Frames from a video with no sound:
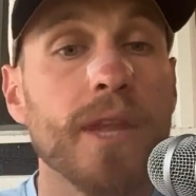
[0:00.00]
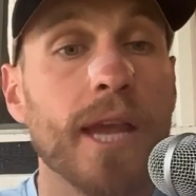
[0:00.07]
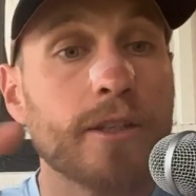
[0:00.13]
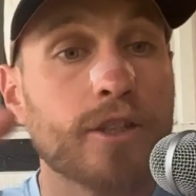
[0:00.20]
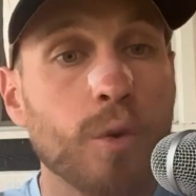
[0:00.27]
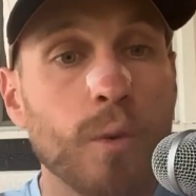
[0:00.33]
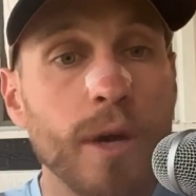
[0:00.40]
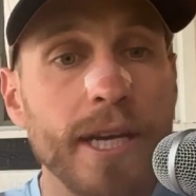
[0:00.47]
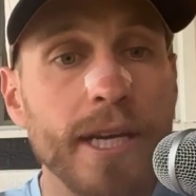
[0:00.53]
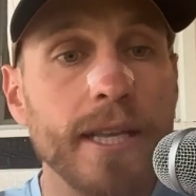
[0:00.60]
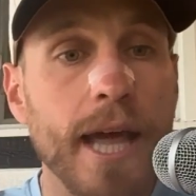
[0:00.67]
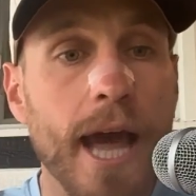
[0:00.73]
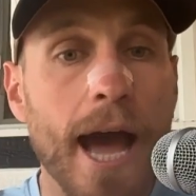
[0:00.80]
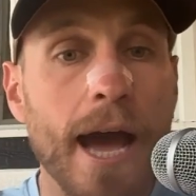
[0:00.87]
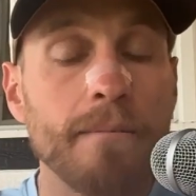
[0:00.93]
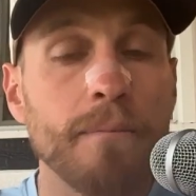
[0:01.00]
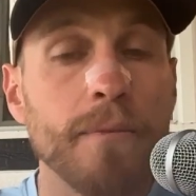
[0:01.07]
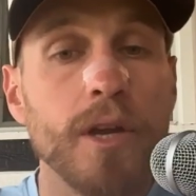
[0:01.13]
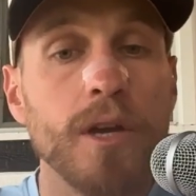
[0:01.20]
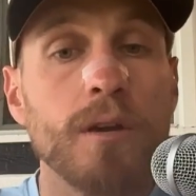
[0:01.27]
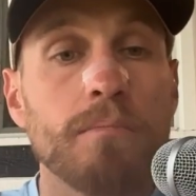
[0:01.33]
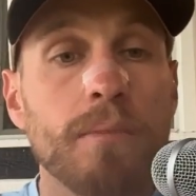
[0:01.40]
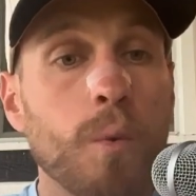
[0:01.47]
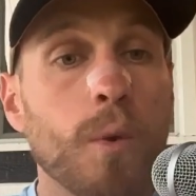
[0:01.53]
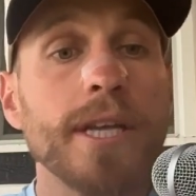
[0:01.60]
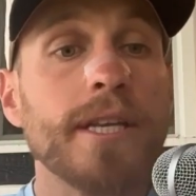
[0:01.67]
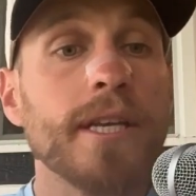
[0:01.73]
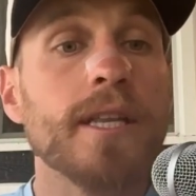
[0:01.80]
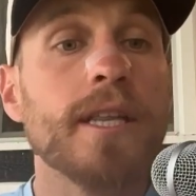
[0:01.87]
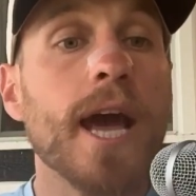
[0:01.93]
And so we did that, but we
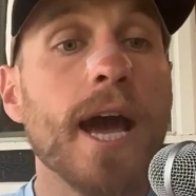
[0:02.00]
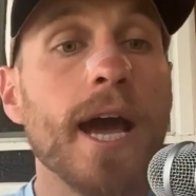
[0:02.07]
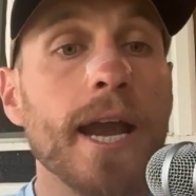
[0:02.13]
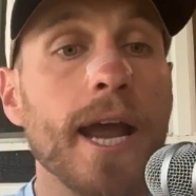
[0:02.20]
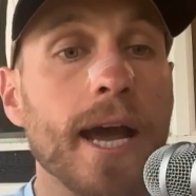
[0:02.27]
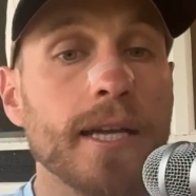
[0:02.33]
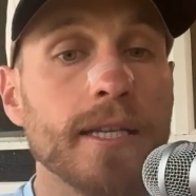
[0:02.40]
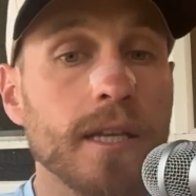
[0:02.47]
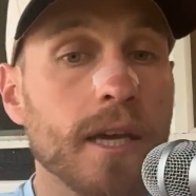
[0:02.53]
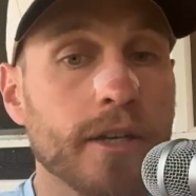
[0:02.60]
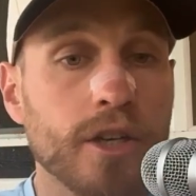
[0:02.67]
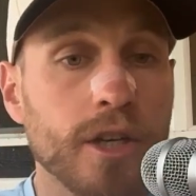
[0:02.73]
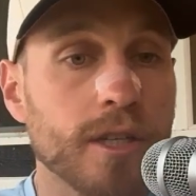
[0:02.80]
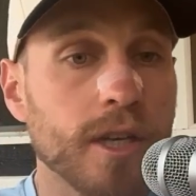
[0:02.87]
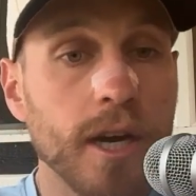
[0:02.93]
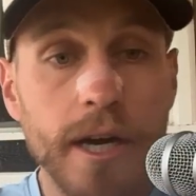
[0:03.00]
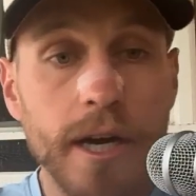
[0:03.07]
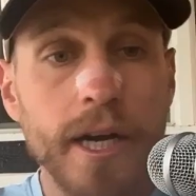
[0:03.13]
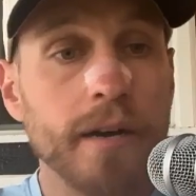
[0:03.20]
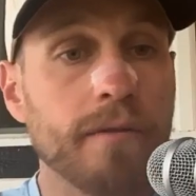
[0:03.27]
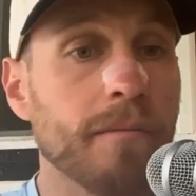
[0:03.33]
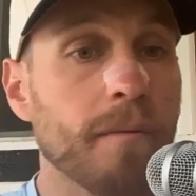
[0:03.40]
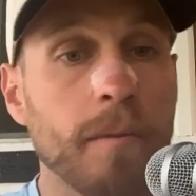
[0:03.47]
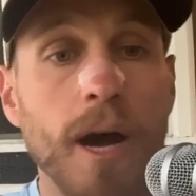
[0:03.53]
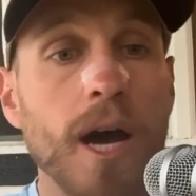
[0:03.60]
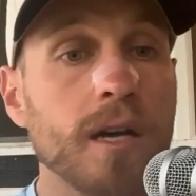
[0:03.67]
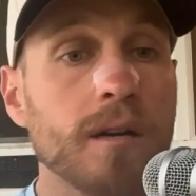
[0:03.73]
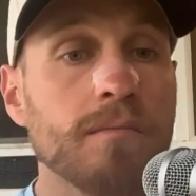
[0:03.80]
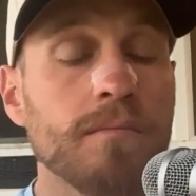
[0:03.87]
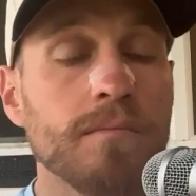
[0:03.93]
did that as like just a hike from the
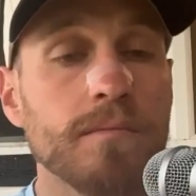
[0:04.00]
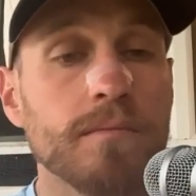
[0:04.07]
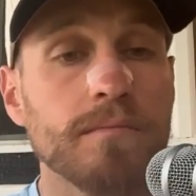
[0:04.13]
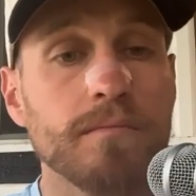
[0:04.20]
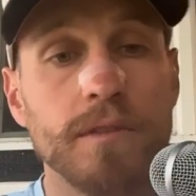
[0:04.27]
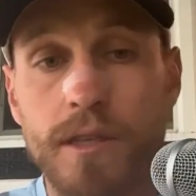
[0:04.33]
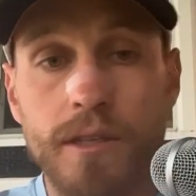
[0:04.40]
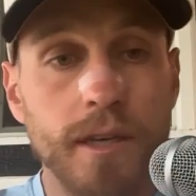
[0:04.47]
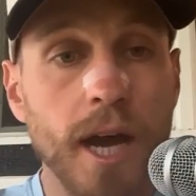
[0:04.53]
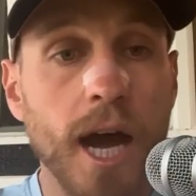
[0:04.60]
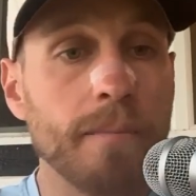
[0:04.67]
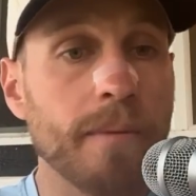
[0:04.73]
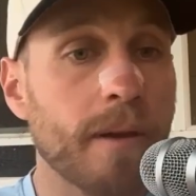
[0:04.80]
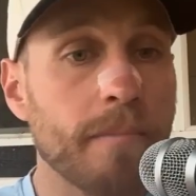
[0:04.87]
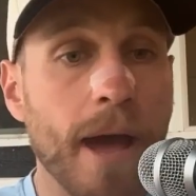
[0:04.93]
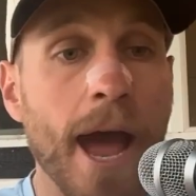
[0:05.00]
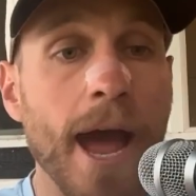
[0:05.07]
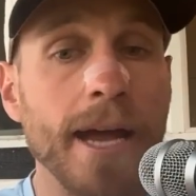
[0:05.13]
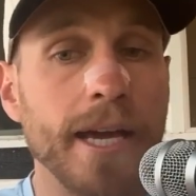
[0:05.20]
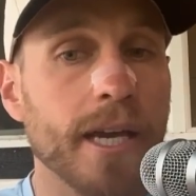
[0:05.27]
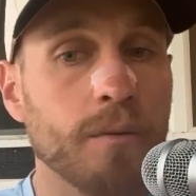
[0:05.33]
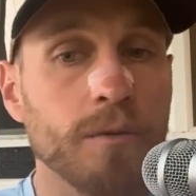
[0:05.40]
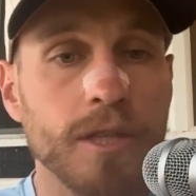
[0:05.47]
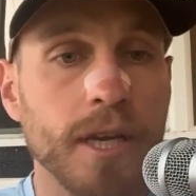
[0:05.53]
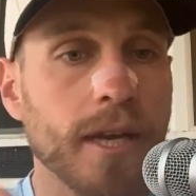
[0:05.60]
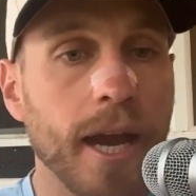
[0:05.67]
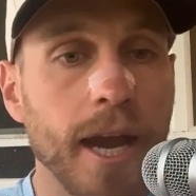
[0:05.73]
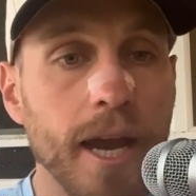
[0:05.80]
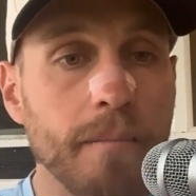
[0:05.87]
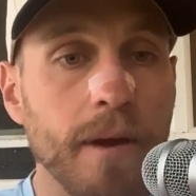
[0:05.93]
bottom to the top and back. And it was like an
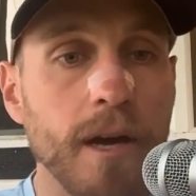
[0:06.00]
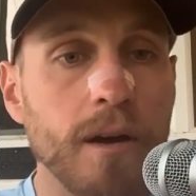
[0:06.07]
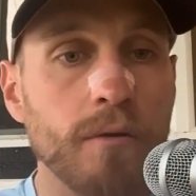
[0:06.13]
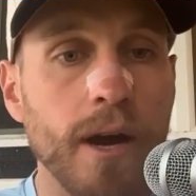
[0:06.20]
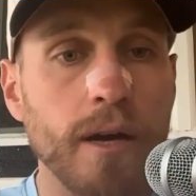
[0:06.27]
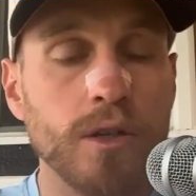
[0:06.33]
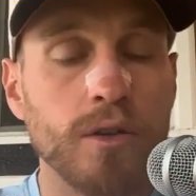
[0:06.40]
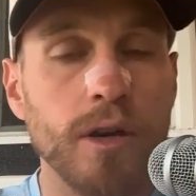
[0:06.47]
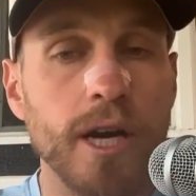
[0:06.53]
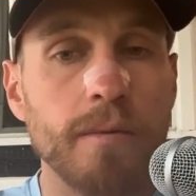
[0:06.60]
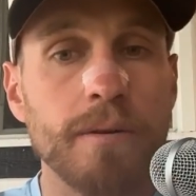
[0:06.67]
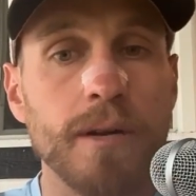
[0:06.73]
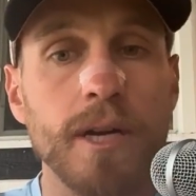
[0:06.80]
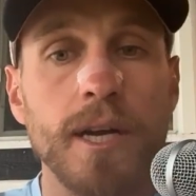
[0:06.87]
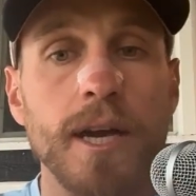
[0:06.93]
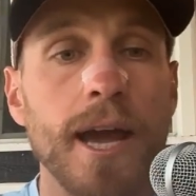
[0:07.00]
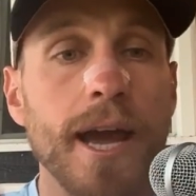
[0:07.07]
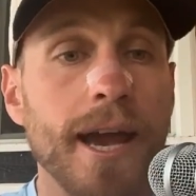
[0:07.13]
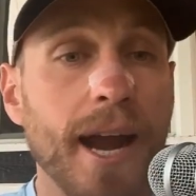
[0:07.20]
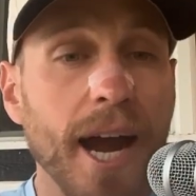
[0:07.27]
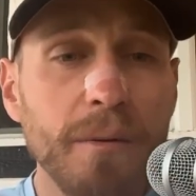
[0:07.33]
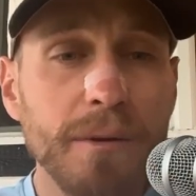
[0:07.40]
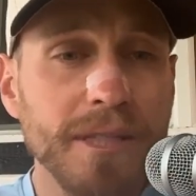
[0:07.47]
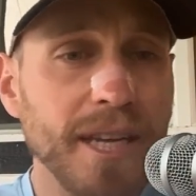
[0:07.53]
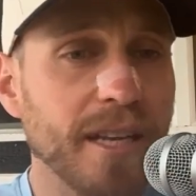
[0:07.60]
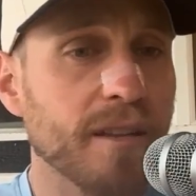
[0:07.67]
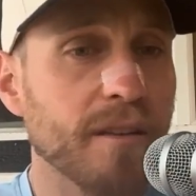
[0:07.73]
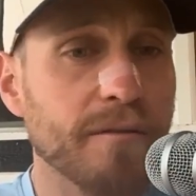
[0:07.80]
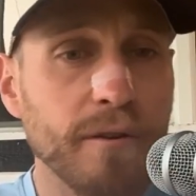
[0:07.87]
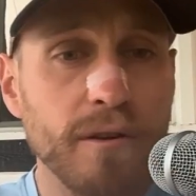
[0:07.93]
8-mile round trip. And I would say
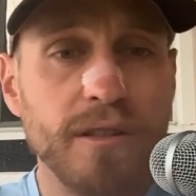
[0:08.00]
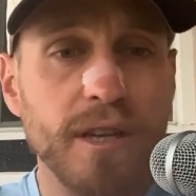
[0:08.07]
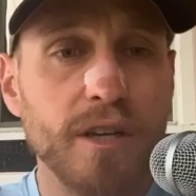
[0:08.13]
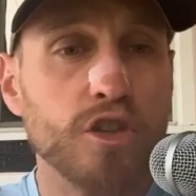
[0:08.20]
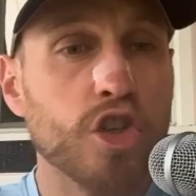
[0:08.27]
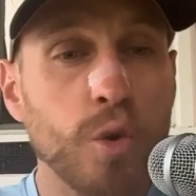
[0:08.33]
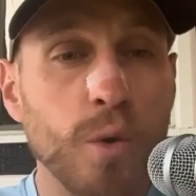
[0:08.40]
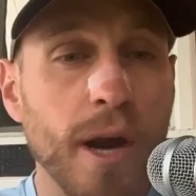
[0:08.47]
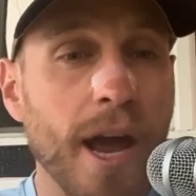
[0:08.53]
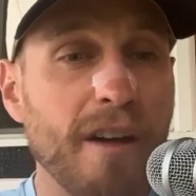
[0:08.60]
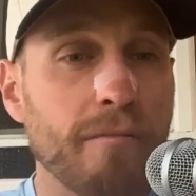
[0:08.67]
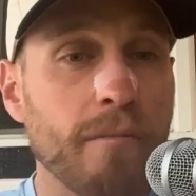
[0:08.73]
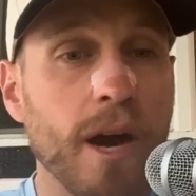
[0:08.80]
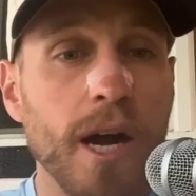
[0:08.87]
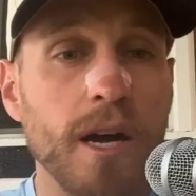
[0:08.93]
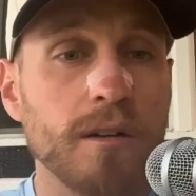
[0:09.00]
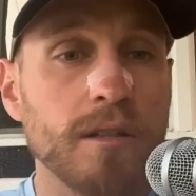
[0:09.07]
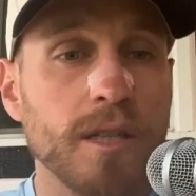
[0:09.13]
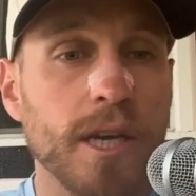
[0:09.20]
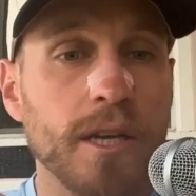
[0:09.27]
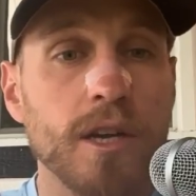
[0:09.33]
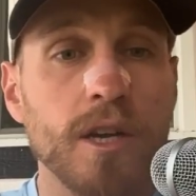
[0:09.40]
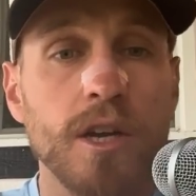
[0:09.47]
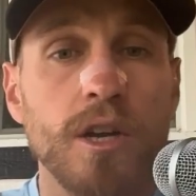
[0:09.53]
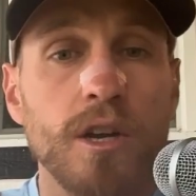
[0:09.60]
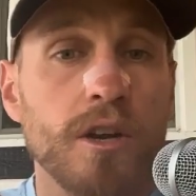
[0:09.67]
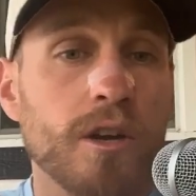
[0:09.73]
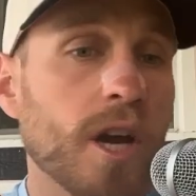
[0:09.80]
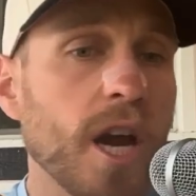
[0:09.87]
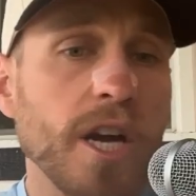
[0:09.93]
that the first like 2.5 miles, like
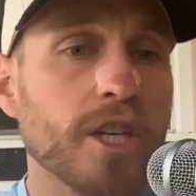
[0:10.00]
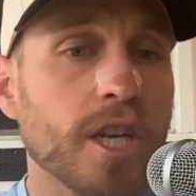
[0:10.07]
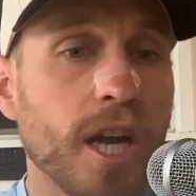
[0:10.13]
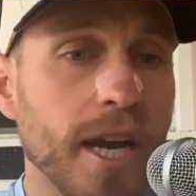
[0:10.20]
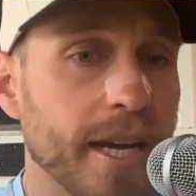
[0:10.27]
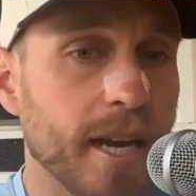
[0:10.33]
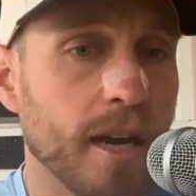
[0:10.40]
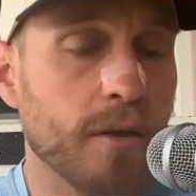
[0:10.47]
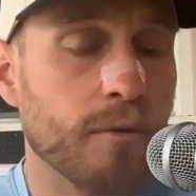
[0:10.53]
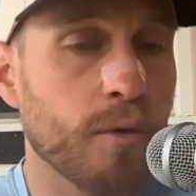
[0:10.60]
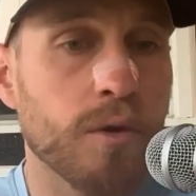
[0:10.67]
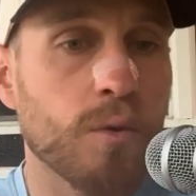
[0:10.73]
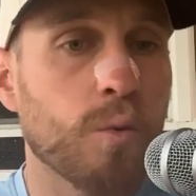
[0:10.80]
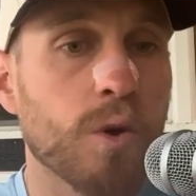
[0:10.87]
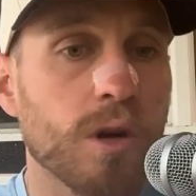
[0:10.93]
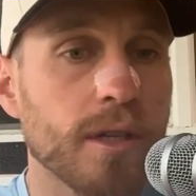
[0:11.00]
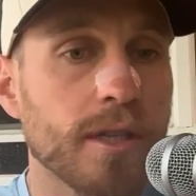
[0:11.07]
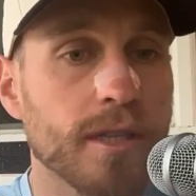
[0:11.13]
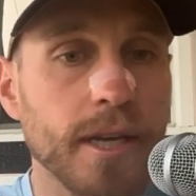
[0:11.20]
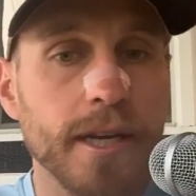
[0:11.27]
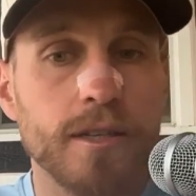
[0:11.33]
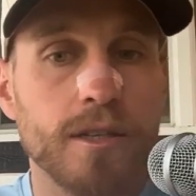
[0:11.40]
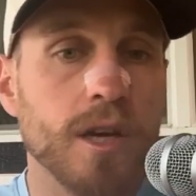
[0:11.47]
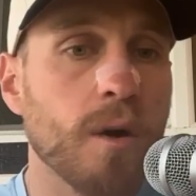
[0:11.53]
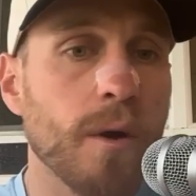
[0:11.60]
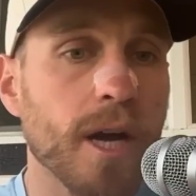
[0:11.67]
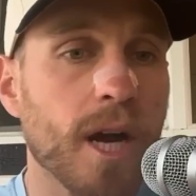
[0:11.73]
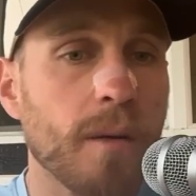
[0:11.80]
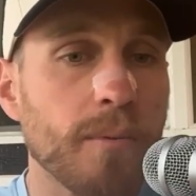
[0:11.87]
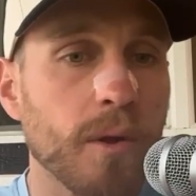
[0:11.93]
you're kind of just hiking through the woods. Like it's
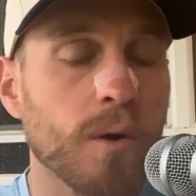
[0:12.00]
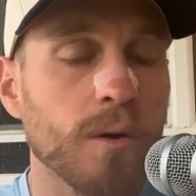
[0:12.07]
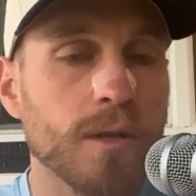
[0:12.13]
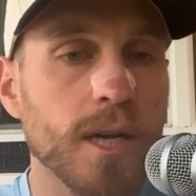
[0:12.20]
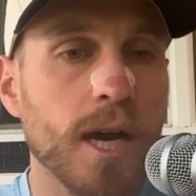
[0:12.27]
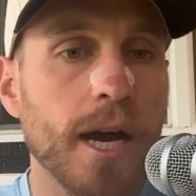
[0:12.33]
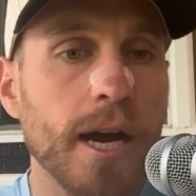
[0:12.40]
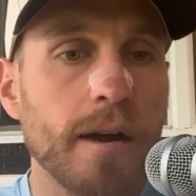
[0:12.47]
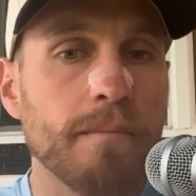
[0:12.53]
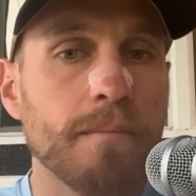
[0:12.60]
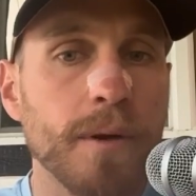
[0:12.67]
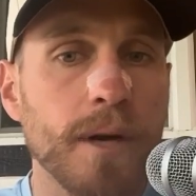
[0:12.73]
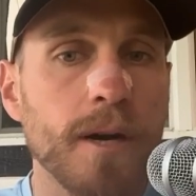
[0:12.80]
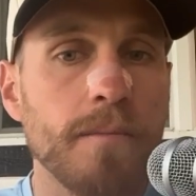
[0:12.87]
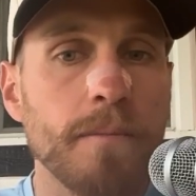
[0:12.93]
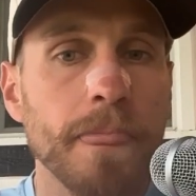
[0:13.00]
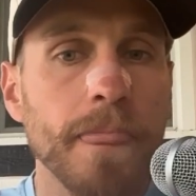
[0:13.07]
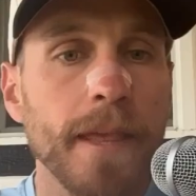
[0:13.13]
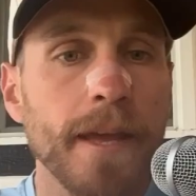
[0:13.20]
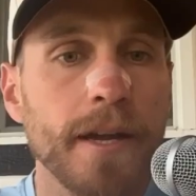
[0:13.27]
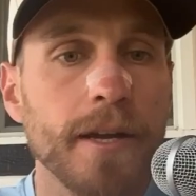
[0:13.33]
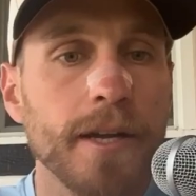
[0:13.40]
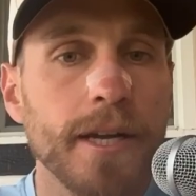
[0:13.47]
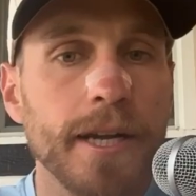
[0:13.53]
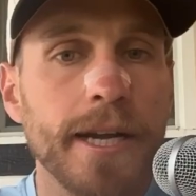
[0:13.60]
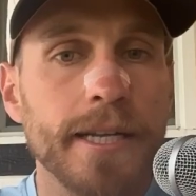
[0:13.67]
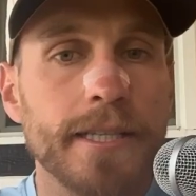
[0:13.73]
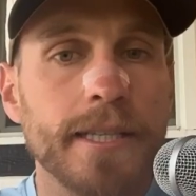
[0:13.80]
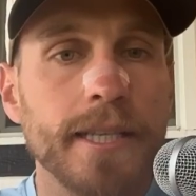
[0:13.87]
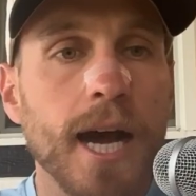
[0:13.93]
going up the whole time, but
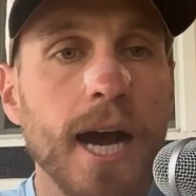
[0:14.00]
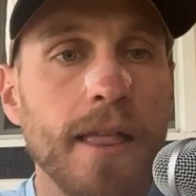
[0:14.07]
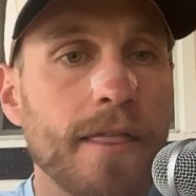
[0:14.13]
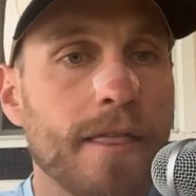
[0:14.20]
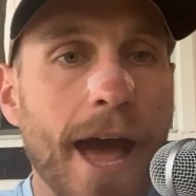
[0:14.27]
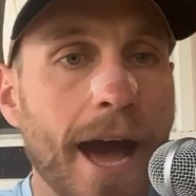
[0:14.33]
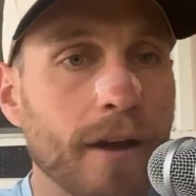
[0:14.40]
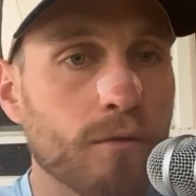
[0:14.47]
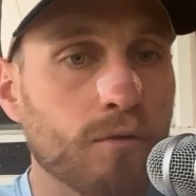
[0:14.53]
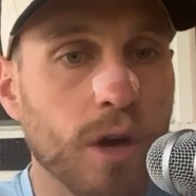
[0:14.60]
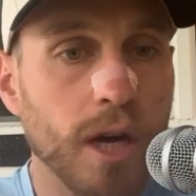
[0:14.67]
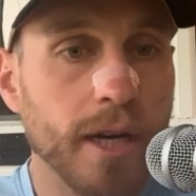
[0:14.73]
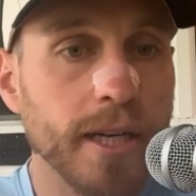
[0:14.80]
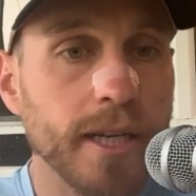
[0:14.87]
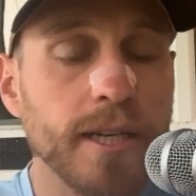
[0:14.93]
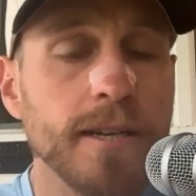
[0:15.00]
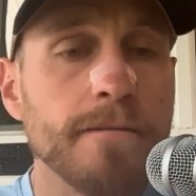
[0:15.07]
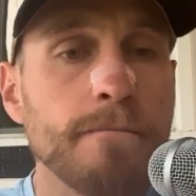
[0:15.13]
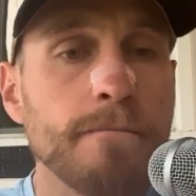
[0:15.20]
it's not that rugged.